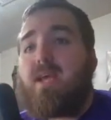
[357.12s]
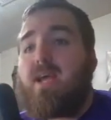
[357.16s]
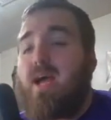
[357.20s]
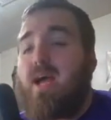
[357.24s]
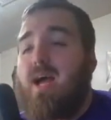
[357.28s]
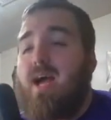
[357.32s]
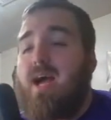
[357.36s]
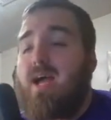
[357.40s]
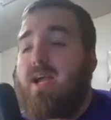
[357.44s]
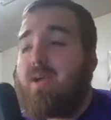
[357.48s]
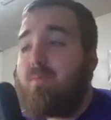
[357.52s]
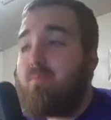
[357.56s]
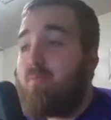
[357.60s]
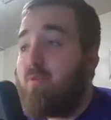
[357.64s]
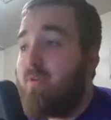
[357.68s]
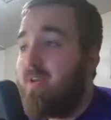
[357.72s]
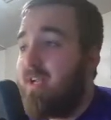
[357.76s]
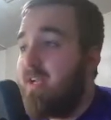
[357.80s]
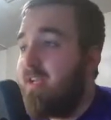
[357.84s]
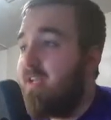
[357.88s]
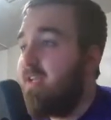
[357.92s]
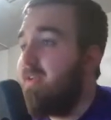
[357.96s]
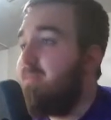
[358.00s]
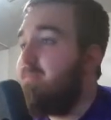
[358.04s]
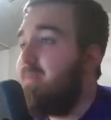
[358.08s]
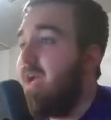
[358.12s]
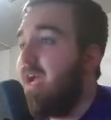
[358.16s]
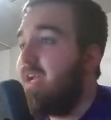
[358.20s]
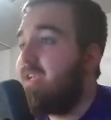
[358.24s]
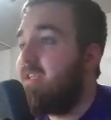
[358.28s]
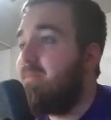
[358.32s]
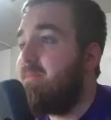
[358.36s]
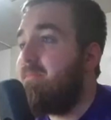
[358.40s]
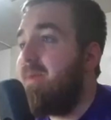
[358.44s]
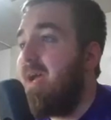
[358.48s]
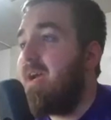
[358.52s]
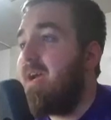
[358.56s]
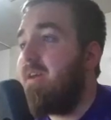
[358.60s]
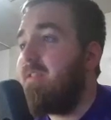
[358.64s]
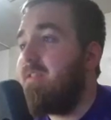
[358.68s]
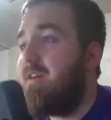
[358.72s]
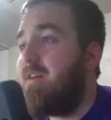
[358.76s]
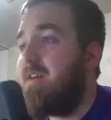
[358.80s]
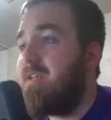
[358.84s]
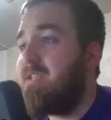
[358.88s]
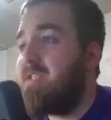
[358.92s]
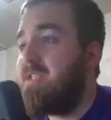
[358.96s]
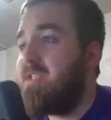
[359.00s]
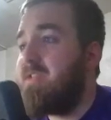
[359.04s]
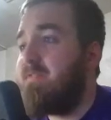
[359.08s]
I am predicting back-to-back
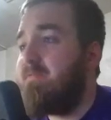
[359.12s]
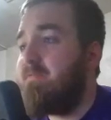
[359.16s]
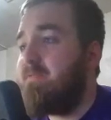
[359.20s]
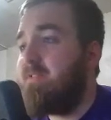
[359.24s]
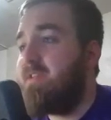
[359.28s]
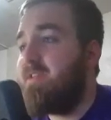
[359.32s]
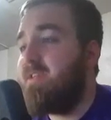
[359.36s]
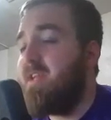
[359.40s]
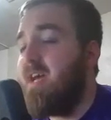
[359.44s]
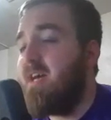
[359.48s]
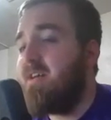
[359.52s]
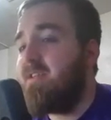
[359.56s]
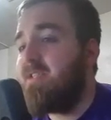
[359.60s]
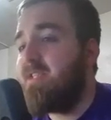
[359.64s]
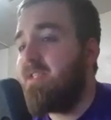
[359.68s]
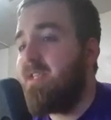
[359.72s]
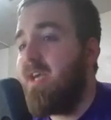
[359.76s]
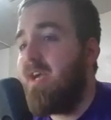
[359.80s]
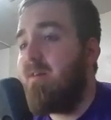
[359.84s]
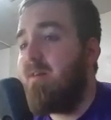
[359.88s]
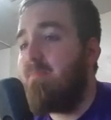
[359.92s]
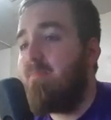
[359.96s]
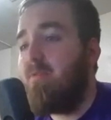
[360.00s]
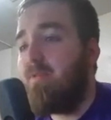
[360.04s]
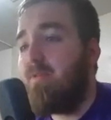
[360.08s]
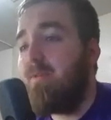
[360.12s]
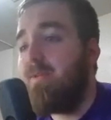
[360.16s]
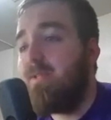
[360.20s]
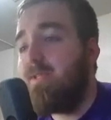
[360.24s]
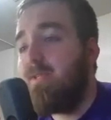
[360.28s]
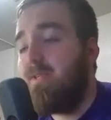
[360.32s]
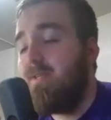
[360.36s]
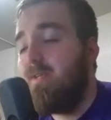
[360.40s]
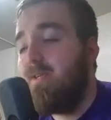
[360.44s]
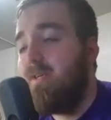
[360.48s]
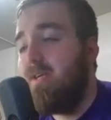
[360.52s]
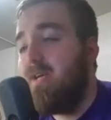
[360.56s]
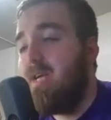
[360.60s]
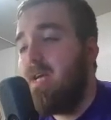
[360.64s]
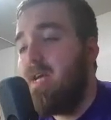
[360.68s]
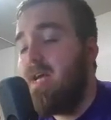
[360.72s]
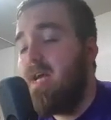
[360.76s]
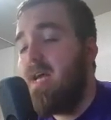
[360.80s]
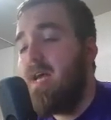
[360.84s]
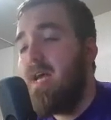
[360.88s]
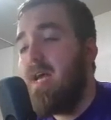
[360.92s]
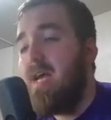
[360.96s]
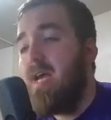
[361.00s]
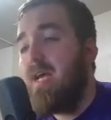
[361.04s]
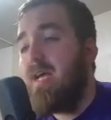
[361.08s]
losses for the Dallas Cowboys.
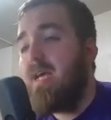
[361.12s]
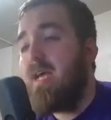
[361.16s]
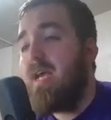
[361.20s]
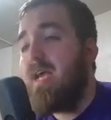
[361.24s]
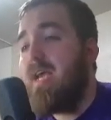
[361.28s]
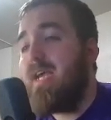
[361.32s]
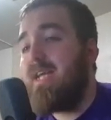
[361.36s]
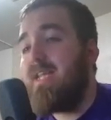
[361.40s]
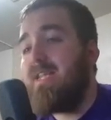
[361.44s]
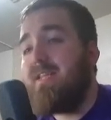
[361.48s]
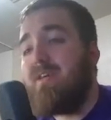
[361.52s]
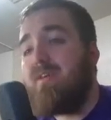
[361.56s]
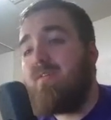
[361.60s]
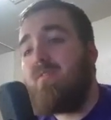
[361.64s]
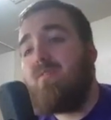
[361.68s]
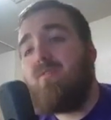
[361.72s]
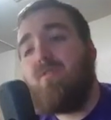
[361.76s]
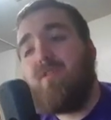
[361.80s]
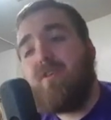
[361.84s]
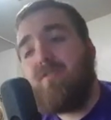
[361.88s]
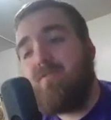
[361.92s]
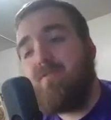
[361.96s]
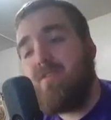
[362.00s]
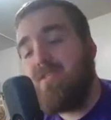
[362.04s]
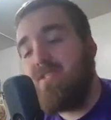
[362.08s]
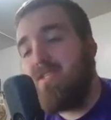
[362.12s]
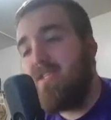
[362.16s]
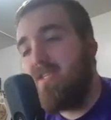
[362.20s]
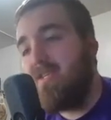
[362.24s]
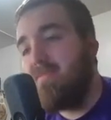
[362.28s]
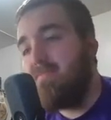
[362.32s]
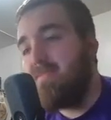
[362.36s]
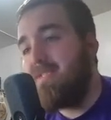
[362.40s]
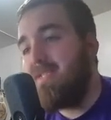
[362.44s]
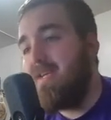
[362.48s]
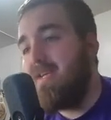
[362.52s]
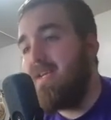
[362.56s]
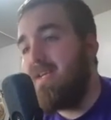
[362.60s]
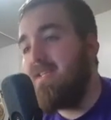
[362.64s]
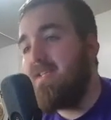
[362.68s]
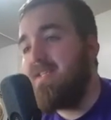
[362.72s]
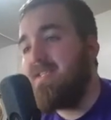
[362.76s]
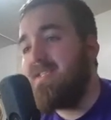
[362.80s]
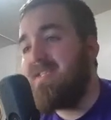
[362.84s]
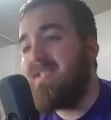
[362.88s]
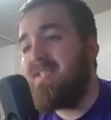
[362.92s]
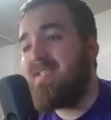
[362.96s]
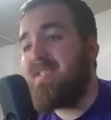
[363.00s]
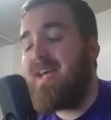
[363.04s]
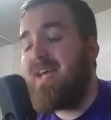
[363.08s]
And the only reason I'm saying
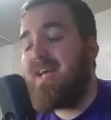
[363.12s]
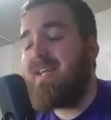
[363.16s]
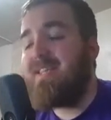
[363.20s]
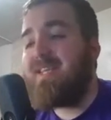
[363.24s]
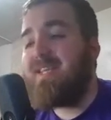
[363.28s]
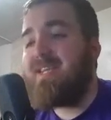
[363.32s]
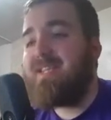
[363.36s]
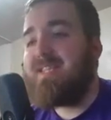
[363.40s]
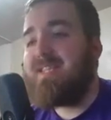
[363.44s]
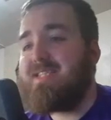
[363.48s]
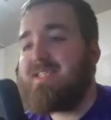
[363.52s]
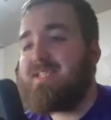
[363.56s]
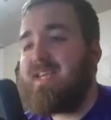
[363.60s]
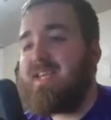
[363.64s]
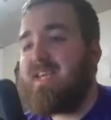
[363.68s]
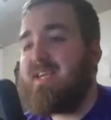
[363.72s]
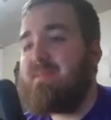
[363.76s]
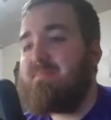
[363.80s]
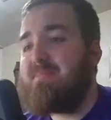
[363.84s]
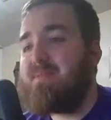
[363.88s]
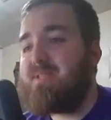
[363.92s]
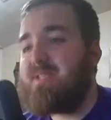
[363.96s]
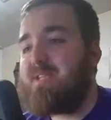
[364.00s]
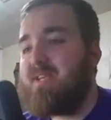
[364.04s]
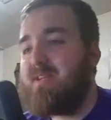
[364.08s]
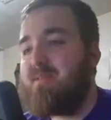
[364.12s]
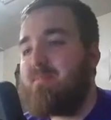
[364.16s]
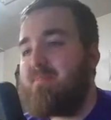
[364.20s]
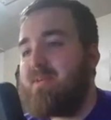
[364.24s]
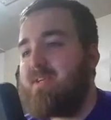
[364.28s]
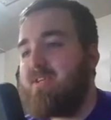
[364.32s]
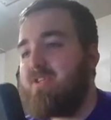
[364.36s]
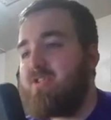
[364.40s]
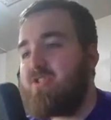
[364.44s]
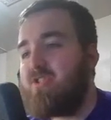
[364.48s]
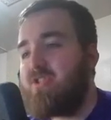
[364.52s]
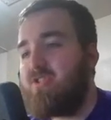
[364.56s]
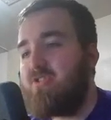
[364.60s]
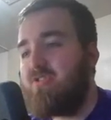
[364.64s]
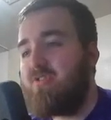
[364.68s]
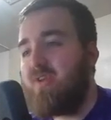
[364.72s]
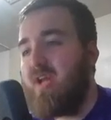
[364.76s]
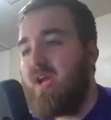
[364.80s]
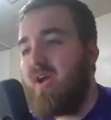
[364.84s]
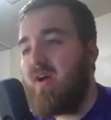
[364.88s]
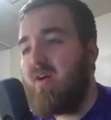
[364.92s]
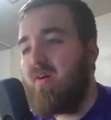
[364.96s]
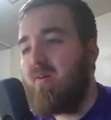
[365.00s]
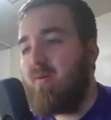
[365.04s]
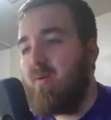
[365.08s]
this is I think game is going to be a
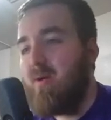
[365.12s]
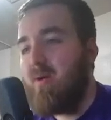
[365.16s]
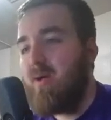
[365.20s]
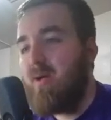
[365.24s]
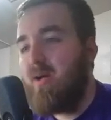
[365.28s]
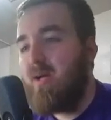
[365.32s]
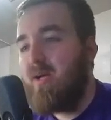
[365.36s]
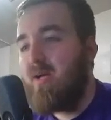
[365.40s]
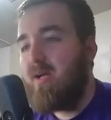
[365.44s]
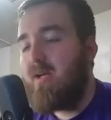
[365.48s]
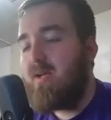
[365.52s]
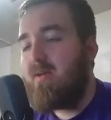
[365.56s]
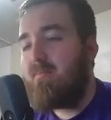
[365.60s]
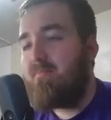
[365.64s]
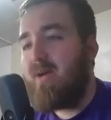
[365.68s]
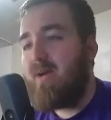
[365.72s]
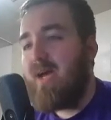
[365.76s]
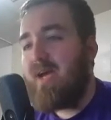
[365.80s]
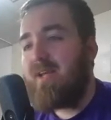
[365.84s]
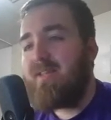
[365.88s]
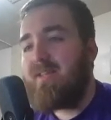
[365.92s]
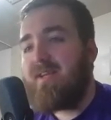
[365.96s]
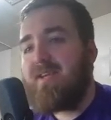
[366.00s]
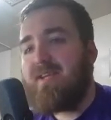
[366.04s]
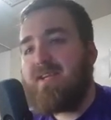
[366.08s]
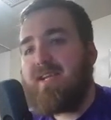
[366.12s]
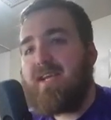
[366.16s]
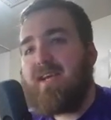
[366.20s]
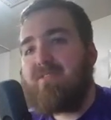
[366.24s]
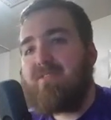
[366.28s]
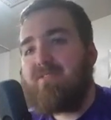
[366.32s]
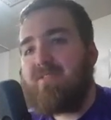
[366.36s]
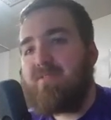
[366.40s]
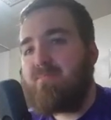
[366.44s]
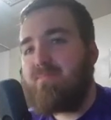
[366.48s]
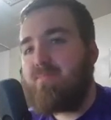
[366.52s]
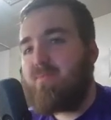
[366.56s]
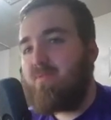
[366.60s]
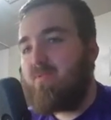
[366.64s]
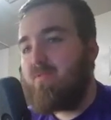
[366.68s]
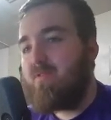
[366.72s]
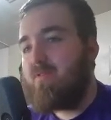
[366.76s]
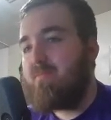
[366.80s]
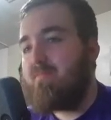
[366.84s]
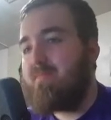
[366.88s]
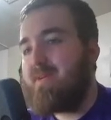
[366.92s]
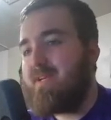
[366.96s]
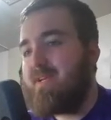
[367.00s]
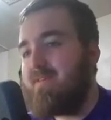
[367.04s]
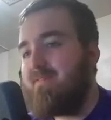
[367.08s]
shootout. But I think Kellen Moore
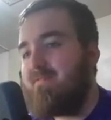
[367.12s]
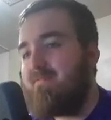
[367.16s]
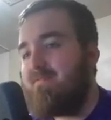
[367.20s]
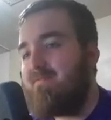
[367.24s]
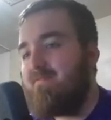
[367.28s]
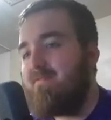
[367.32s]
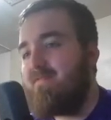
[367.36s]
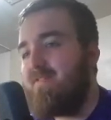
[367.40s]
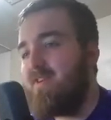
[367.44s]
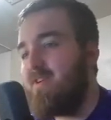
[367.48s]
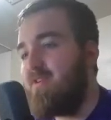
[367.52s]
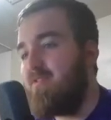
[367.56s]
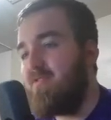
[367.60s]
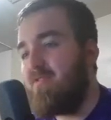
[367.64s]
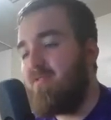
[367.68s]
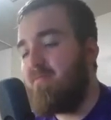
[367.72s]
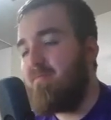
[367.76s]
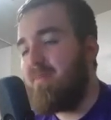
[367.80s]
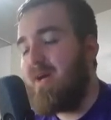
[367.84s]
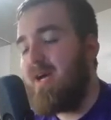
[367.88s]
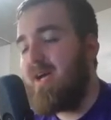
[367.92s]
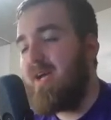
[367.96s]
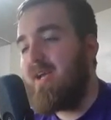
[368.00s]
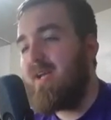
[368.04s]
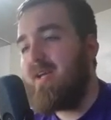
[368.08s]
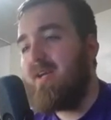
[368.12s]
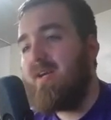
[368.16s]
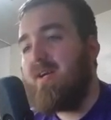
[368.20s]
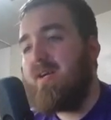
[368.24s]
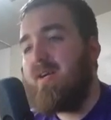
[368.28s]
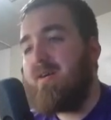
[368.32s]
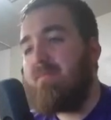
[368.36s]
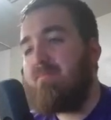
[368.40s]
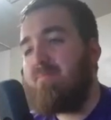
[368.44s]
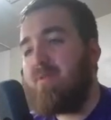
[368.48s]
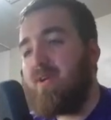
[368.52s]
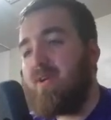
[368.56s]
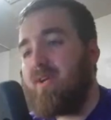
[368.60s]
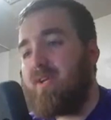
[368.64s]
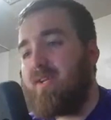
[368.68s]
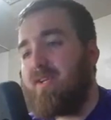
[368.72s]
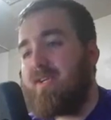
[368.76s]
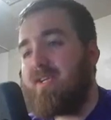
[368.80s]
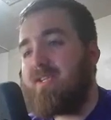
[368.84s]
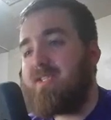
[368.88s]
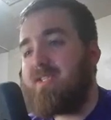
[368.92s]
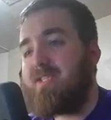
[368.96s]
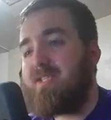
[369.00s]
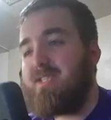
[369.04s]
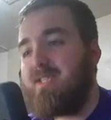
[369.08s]
being fueled by playing
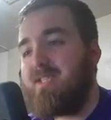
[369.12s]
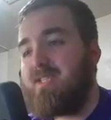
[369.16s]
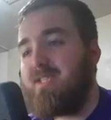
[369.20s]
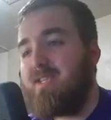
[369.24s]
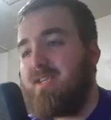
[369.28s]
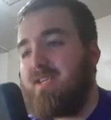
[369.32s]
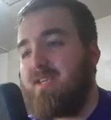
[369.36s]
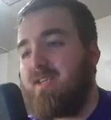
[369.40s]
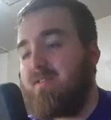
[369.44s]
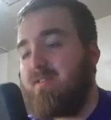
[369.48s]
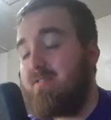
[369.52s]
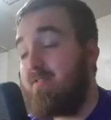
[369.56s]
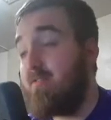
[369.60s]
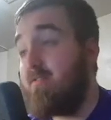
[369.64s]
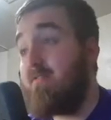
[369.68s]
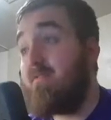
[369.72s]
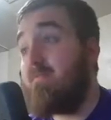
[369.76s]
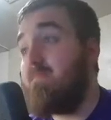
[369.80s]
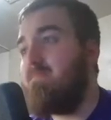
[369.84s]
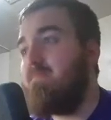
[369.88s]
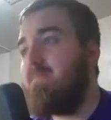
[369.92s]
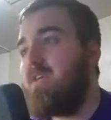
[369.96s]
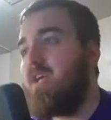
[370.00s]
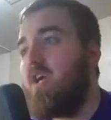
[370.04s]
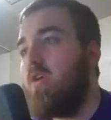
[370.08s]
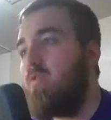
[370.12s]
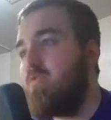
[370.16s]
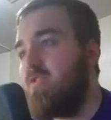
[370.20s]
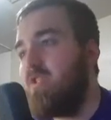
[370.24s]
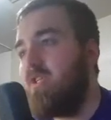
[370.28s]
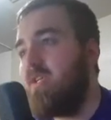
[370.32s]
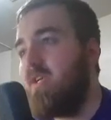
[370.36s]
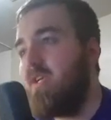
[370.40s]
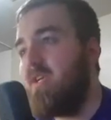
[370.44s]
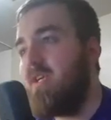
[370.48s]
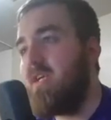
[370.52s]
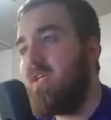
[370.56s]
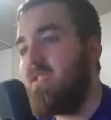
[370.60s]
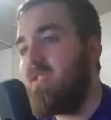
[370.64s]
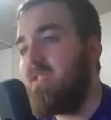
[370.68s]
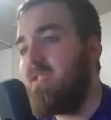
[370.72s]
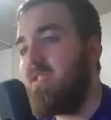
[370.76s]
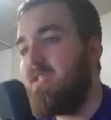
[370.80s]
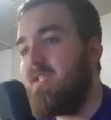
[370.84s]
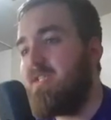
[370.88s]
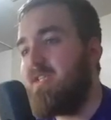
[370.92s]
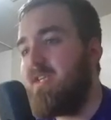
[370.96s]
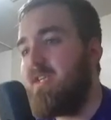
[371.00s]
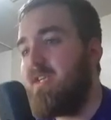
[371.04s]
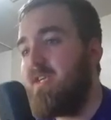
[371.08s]
against the team or coaching against the
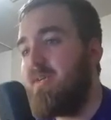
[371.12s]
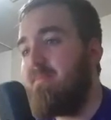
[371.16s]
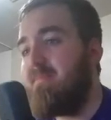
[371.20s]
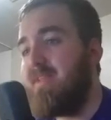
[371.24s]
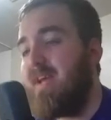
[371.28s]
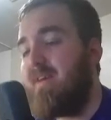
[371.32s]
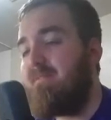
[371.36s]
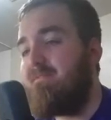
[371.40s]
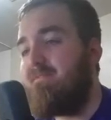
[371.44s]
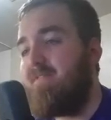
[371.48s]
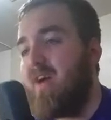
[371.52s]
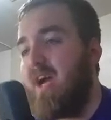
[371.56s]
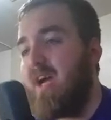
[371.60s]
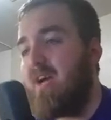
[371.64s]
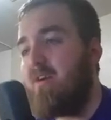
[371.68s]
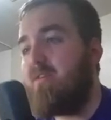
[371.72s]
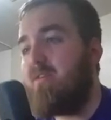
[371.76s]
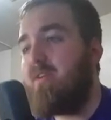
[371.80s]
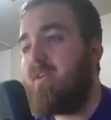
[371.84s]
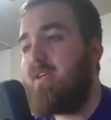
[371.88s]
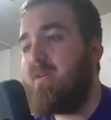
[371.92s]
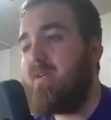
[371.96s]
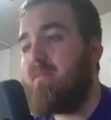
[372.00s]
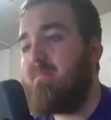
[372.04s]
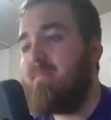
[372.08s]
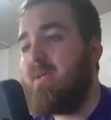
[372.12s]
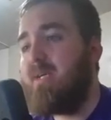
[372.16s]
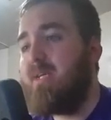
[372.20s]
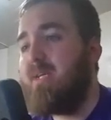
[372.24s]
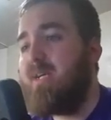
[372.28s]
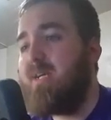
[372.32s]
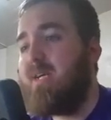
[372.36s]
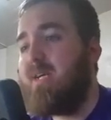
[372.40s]
team that fired him,